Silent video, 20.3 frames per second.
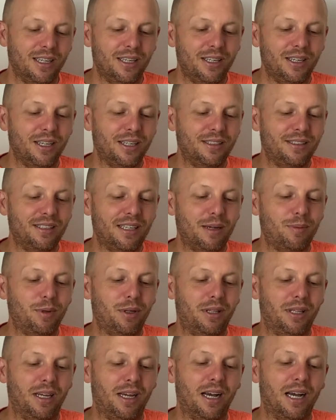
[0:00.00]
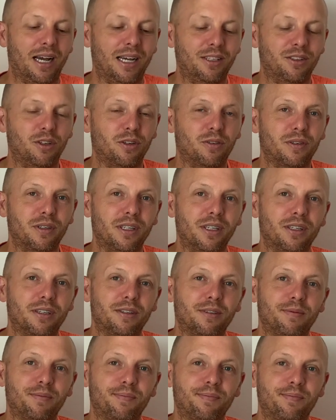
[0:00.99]
You can see I put the eyes over
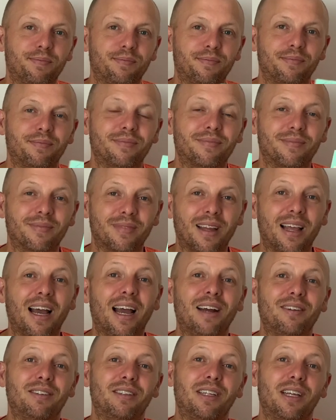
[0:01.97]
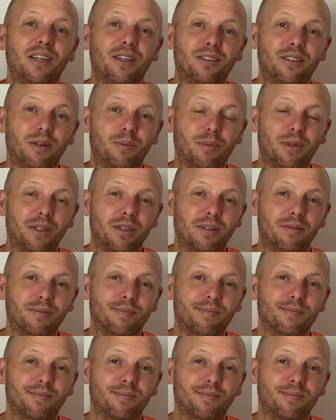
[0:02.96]
here. I have to tell you something.